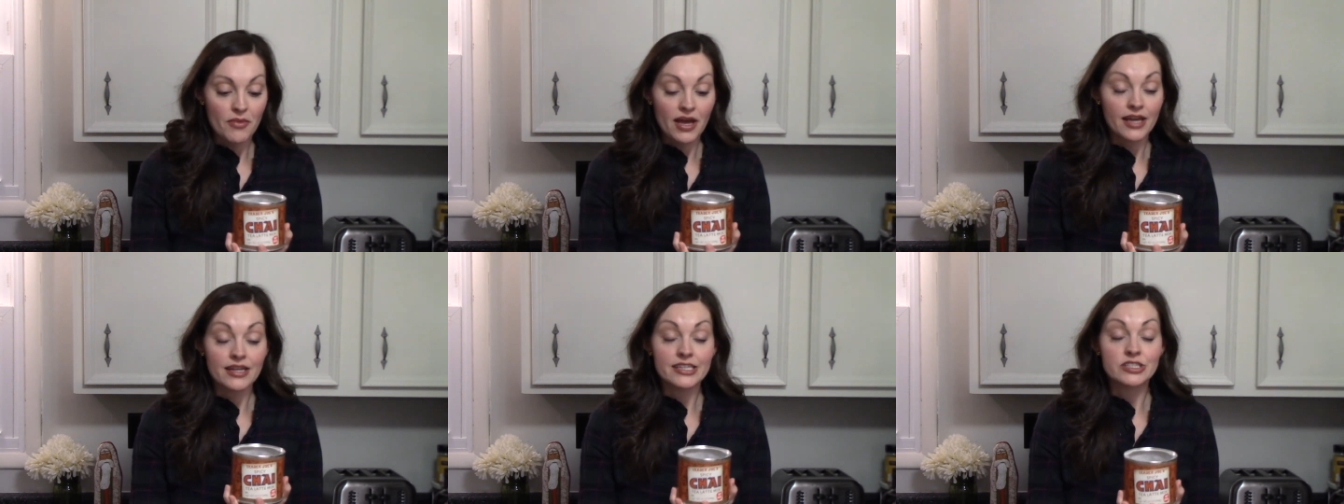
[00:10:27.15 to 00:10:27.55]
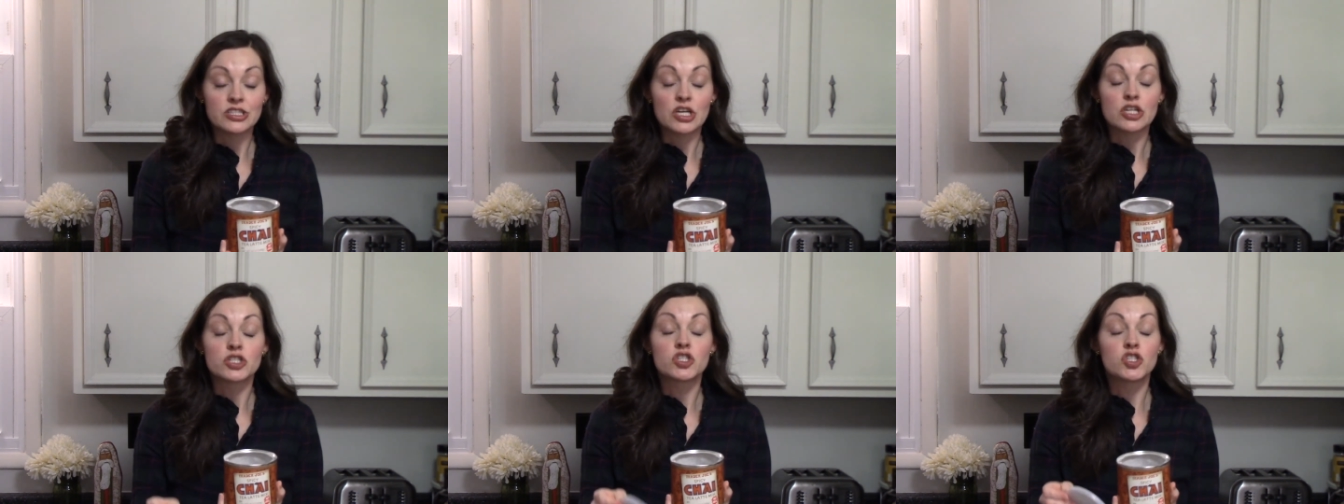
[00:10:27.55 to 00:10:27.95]
It is
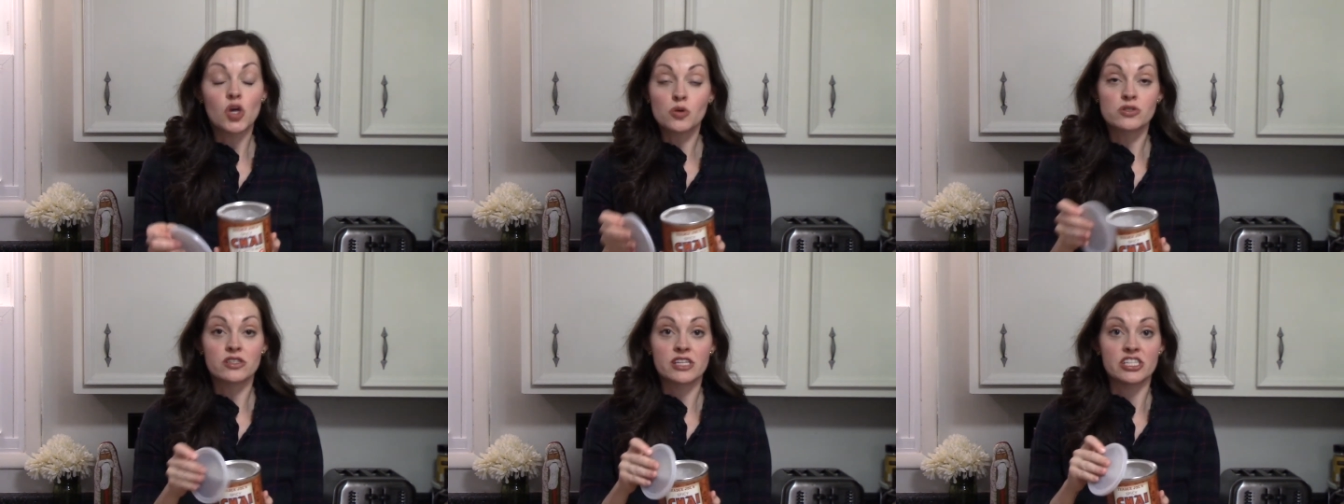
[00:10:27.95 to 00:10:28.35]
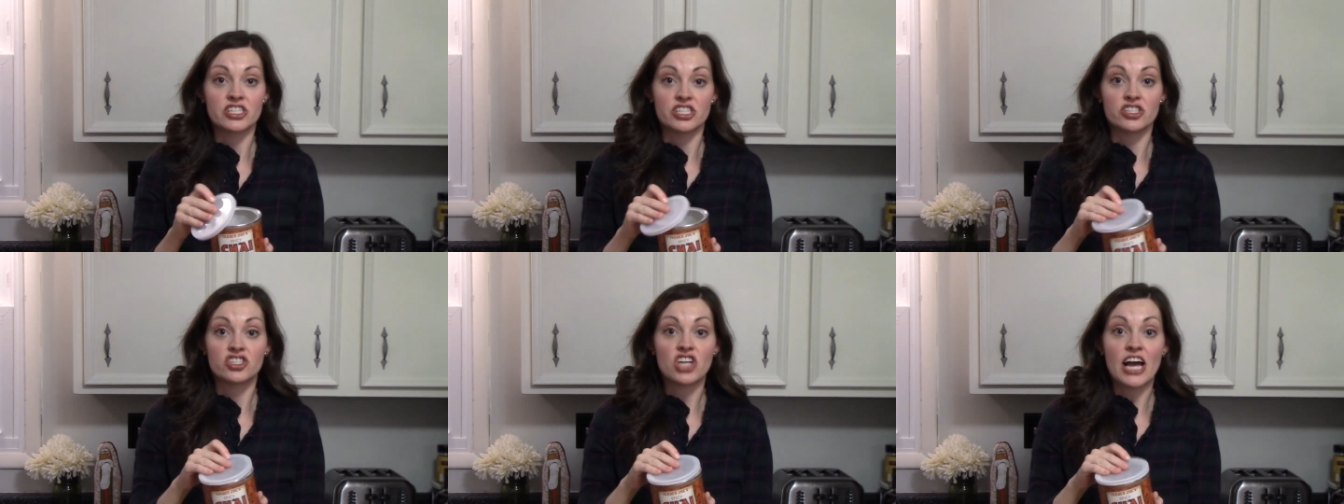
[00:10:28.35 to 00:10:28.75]
so
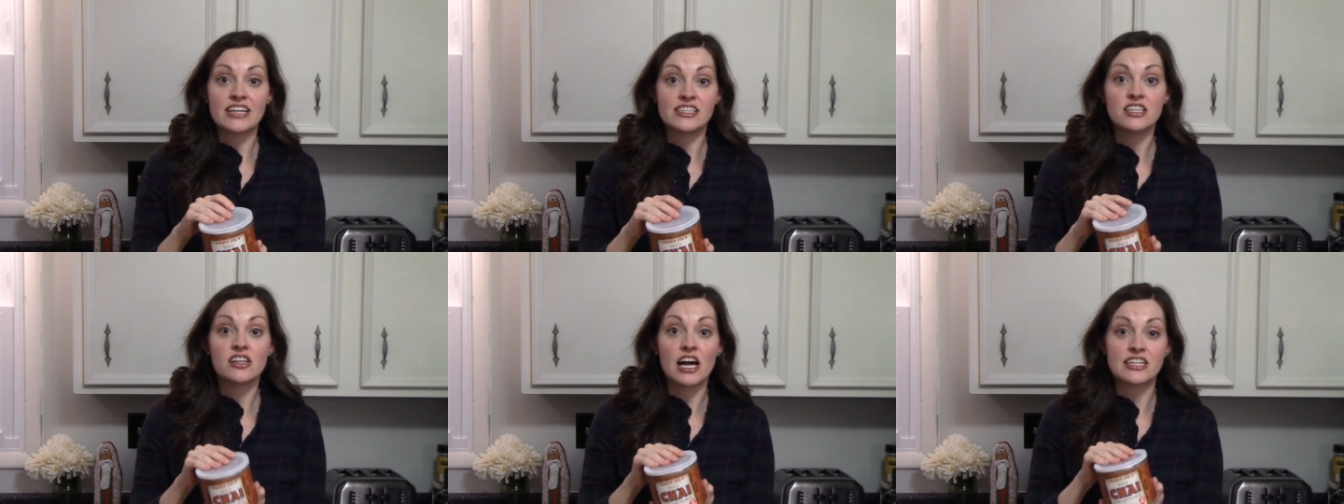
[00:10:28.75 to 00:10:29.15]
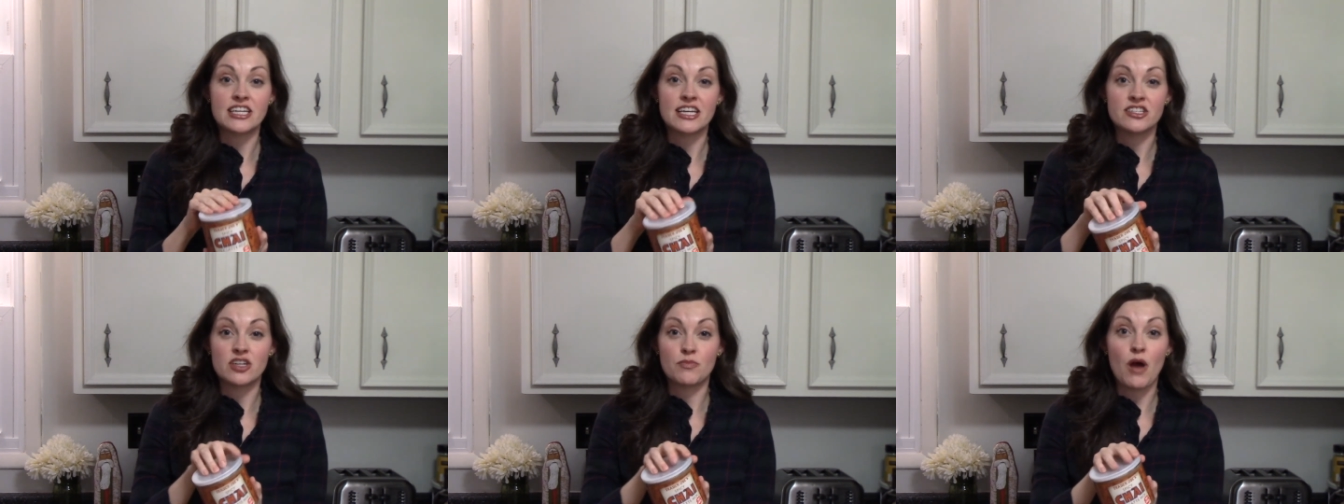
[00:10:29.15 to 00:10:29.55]
delicious. Chai tea
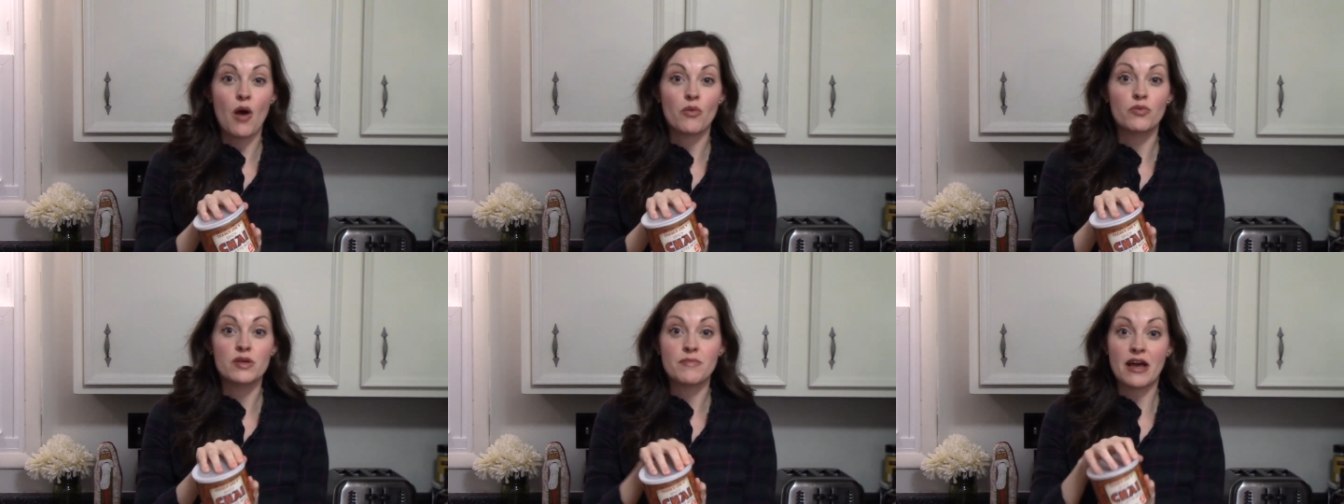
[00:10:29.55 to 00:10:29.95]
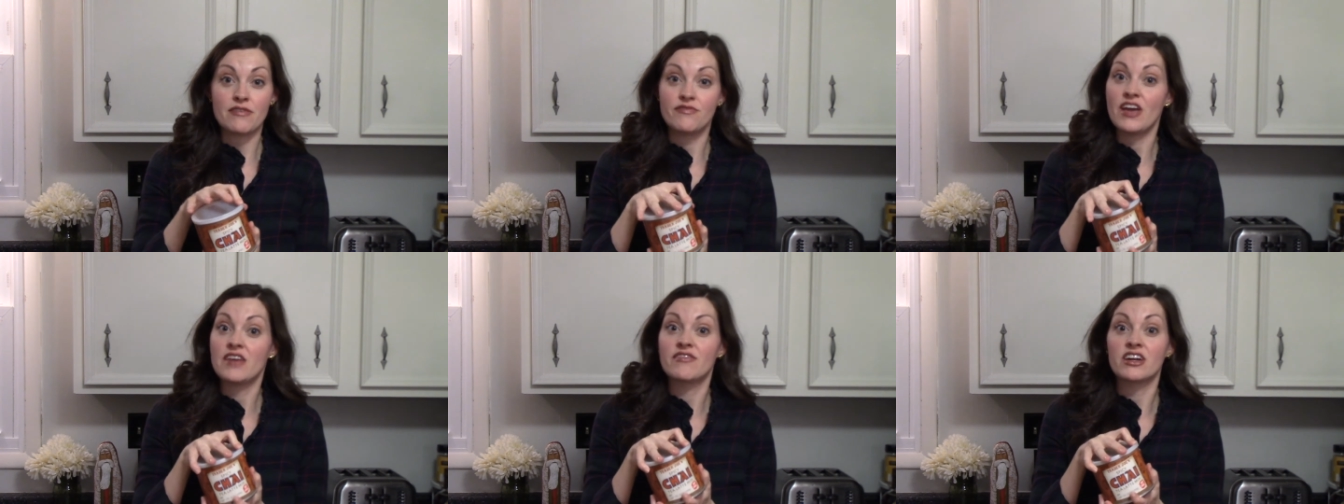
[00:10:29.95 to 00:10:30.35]
lattes are probably my
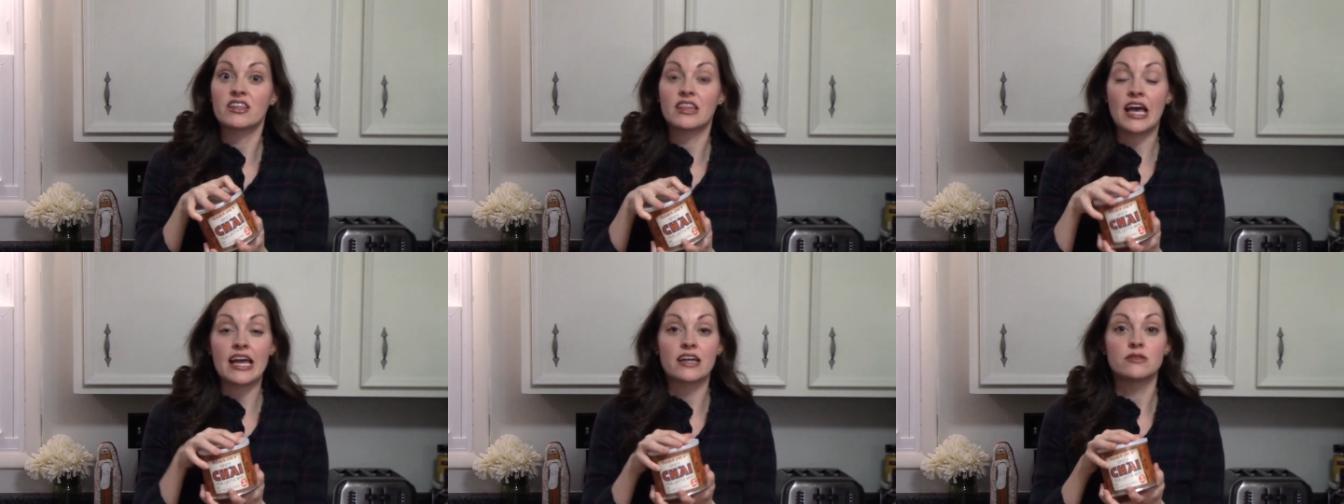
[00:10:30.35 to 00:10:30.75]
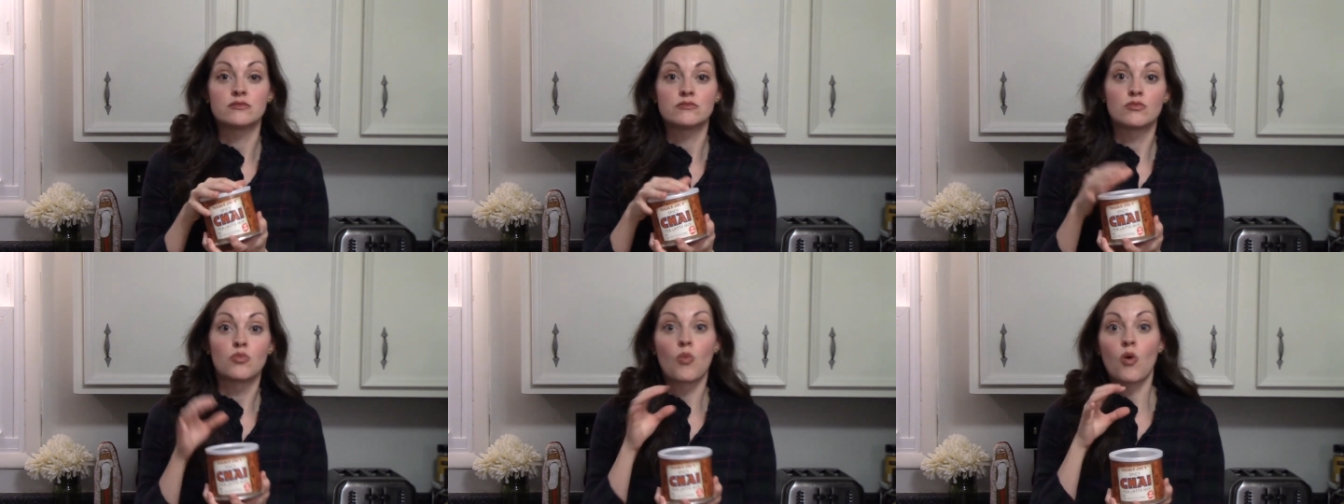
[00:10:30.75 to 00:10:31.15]
favorite like
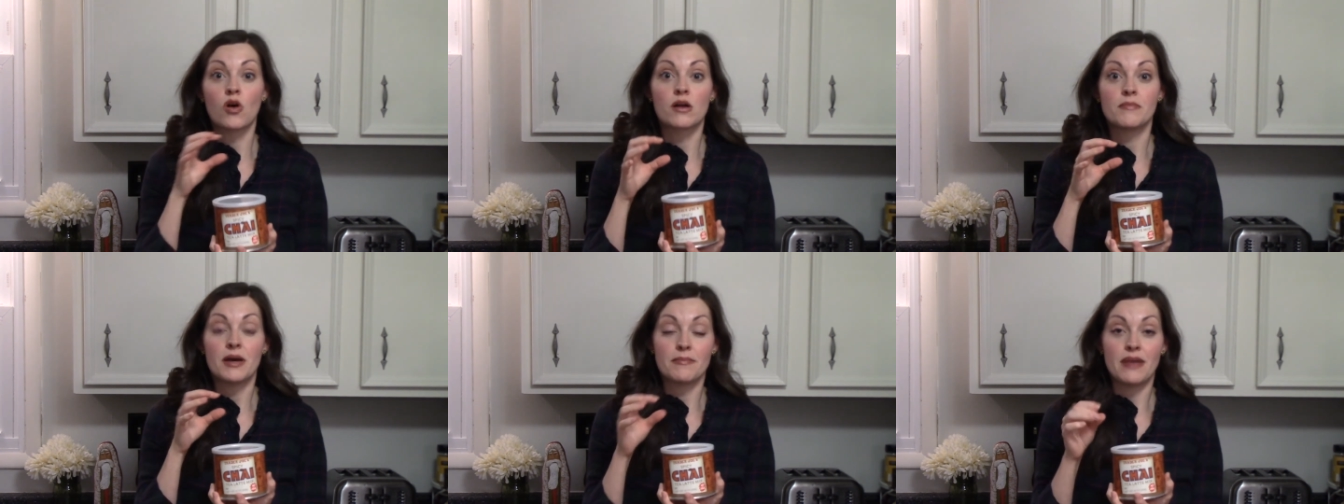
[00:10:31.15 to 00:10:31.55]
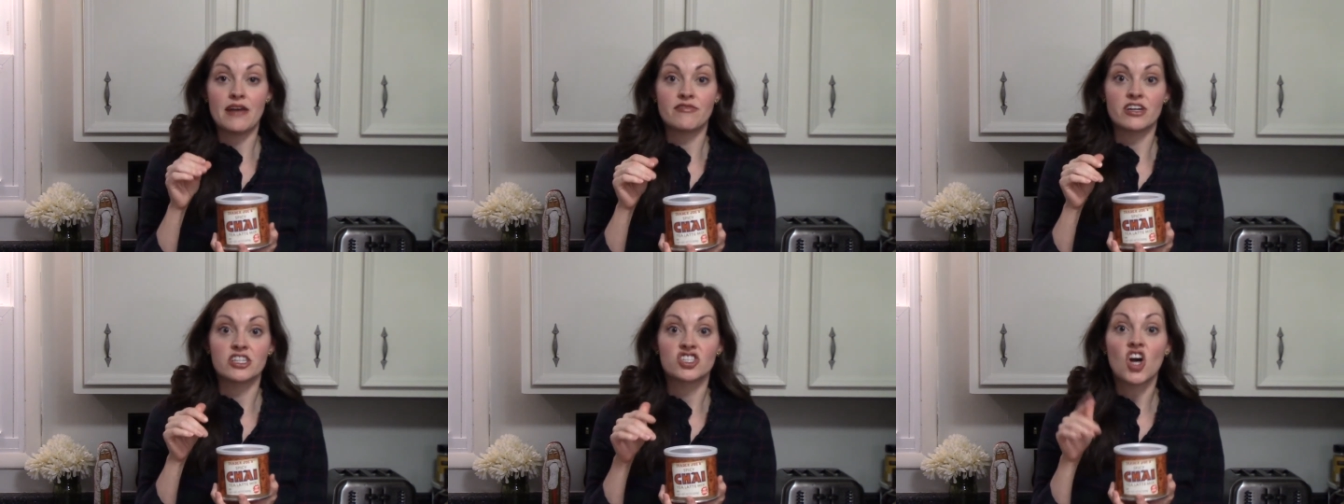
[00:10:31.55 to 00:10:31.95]
warm
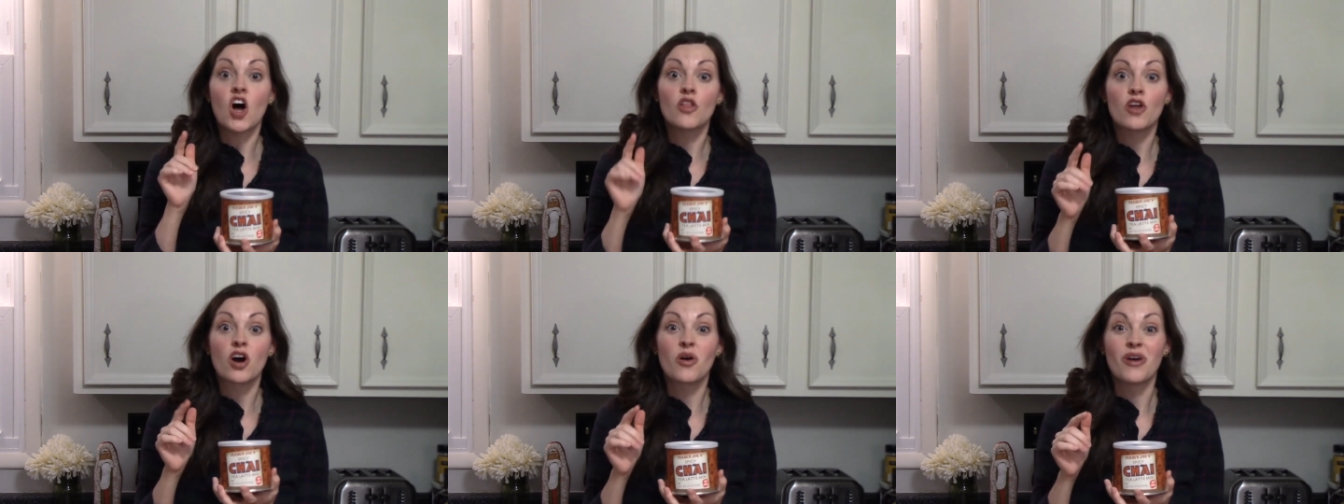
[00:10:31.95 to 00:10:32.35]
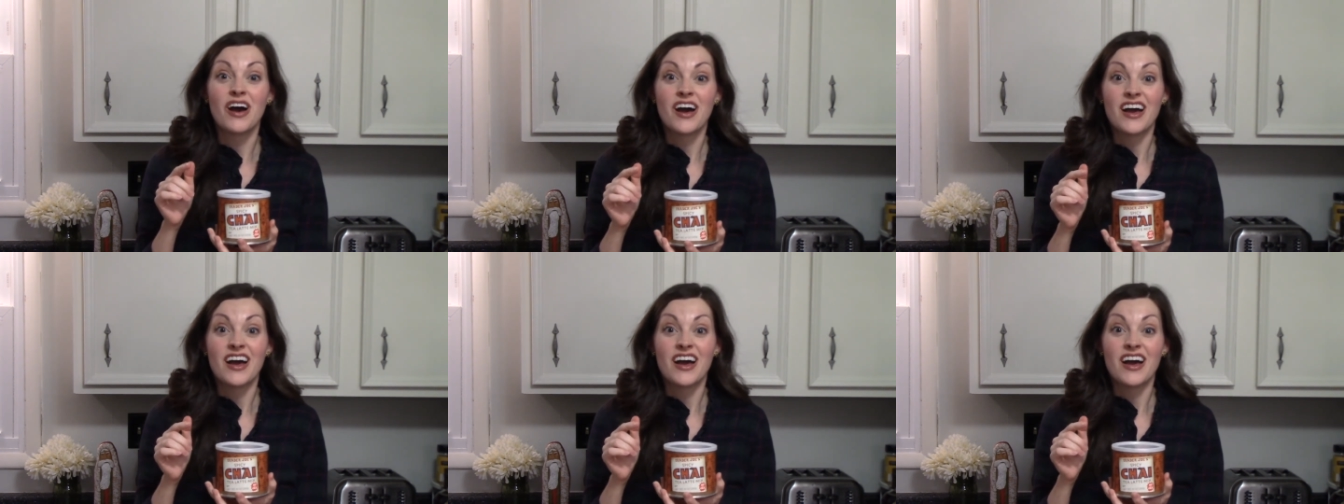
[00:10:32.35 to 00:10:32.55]
beverage, although